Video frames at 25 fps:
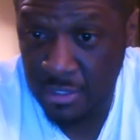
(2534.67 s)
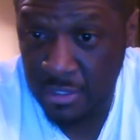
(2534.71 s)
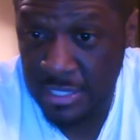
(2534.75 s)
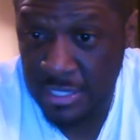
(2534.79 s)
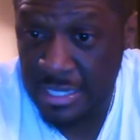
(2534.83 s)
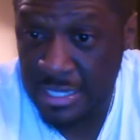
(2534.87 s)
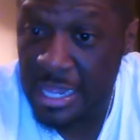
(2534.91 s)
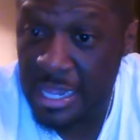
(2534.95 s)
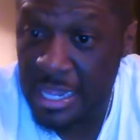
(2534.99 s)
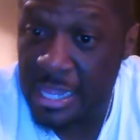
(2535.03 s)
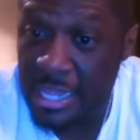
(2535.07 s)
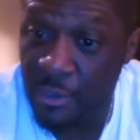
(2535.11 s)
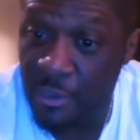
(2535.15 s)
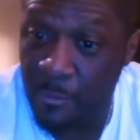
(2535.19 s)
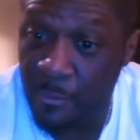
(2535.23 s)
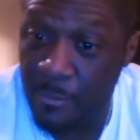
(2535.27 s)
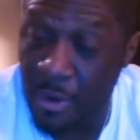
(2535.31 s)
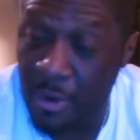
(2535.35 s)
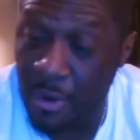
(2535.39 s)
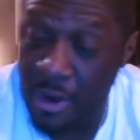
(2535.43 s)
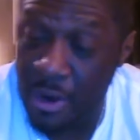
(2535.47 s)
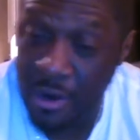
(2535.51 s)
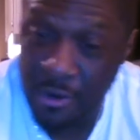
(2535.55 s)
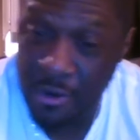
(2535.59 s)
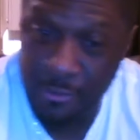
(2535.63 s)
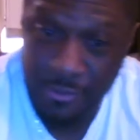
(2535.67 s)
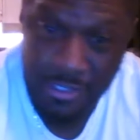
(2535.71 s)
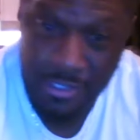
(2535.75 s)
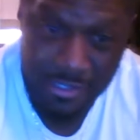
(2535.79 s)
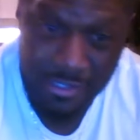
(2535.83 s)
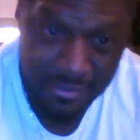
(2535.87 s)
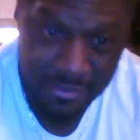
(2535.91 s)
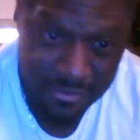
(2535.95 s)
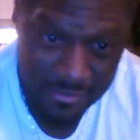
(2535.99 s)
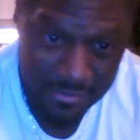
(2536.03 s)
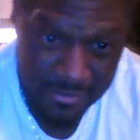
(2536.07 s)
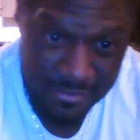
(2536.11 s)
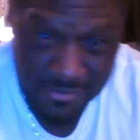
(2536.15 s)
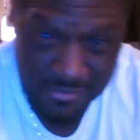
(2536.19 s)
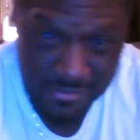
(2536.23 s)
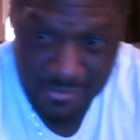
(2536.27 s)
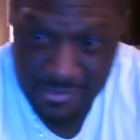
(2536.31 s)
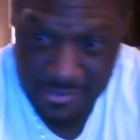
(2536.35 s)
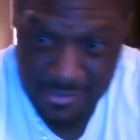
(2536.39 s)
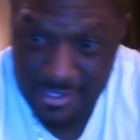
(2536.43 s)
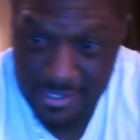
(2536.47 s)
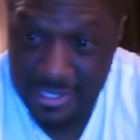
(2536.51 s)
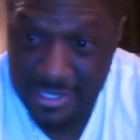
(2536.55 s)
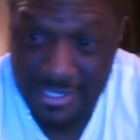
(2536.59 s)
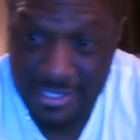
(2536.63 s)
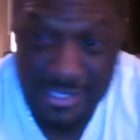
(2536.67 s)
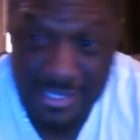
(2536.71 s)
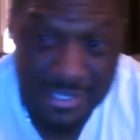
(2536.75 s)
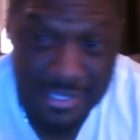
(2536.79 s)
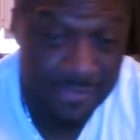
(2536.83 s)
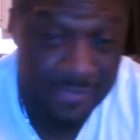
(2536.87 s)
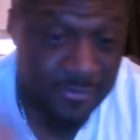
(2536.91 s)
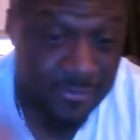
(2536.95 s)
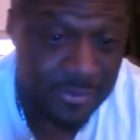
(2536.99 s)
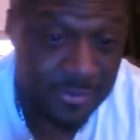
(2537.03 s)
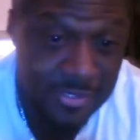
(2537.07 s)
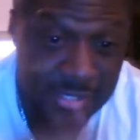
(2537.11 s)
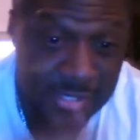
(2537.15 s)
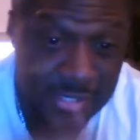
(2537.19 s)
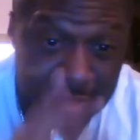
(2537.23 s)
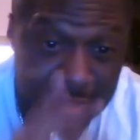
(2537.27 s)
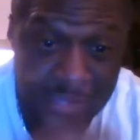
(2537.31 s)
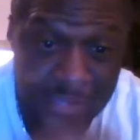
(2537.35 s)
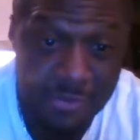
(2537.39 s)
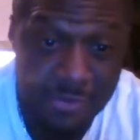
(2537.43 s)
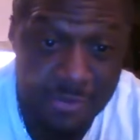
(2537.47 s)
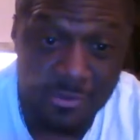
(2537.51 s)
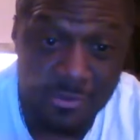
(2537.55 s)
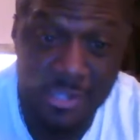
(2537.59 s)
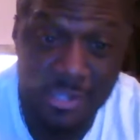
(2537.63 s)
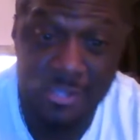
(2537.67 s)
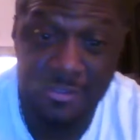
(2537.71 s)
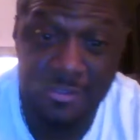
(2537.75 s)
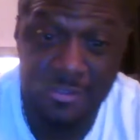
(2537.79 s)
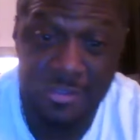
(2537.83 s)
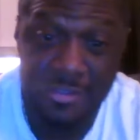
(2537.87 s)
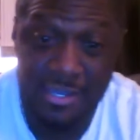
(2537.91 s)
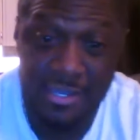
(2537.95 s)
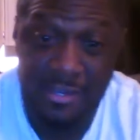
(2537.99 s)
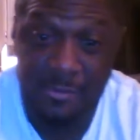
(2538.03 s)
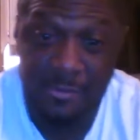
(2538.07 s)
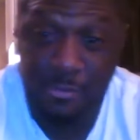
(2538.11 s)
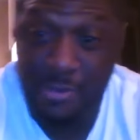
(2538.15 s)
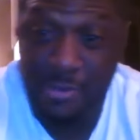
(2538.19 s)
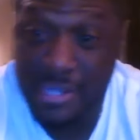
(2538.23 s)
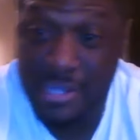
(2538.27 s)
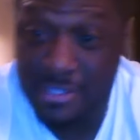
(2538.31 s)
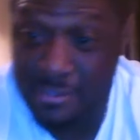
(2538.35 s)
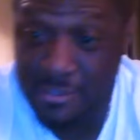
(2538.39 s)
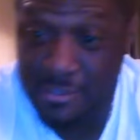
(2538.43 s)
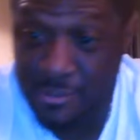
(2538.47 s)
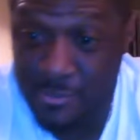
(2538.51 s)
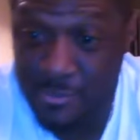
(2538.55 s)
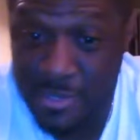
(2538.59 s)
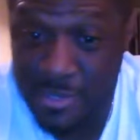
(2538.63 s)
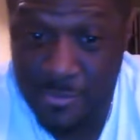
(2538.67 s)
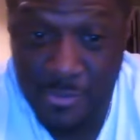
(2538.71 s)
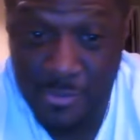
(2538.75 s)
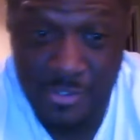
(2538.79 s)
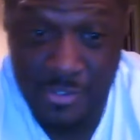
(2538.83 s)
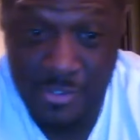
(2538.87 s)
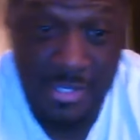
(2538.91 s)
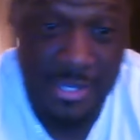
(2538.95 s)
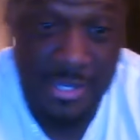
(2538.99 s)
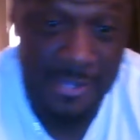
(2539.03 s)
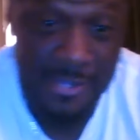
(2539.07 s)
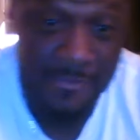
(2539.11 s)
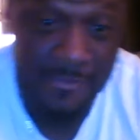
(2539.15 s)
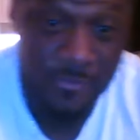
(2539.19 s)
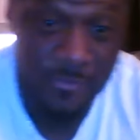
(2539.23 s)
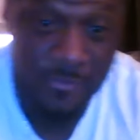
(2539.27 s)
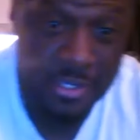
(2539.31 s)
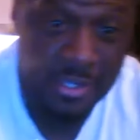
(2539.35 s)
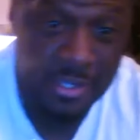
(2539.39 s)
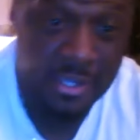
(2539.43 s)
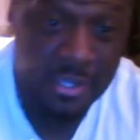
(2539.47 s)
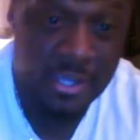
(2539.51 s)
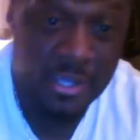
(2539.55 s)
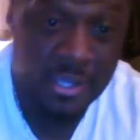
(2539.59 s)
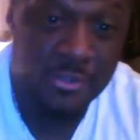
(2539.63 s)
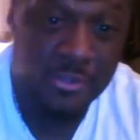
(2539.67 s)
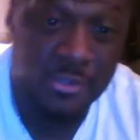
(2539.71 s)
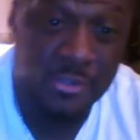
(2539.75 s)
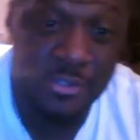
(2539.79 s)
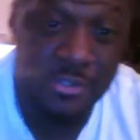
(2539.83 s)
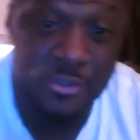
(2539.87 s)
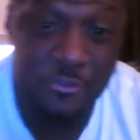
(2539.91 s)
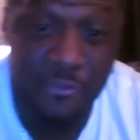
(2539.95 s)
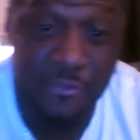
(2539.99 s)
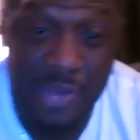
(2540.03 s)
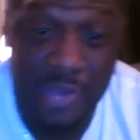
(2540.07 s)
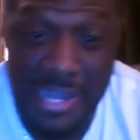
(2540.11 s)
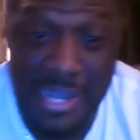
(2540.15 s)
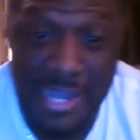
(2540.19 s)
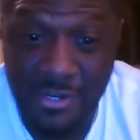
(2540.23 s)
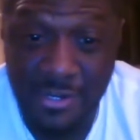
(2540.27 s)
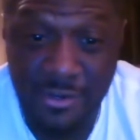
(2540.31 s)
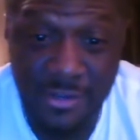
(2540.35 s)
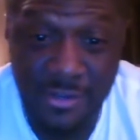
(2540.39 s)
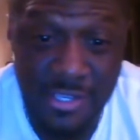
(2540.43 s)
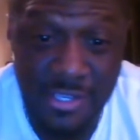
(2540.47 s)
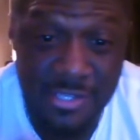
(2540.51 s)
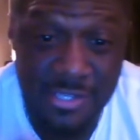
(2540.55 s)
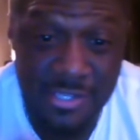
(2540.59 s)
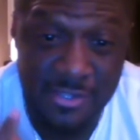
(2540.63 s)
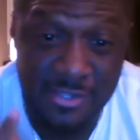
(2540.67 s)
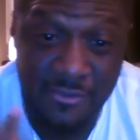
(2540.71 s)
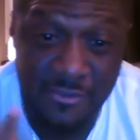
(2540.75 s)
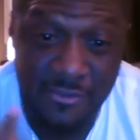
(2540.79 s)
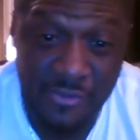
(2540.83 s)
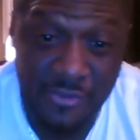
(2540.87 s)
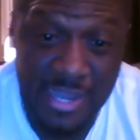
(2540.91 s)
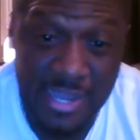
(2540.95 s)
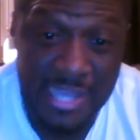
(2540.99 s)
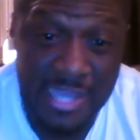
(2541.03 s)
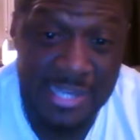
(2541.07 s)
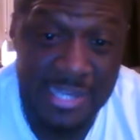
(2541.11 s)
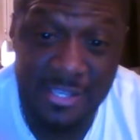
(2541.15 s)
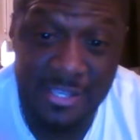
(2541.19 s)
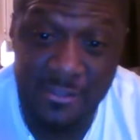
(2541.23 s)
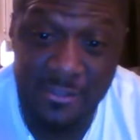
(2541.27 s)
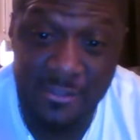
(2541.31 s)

Alabari. And I can't even say that right. I got to practice my Massai. The diviner is divining the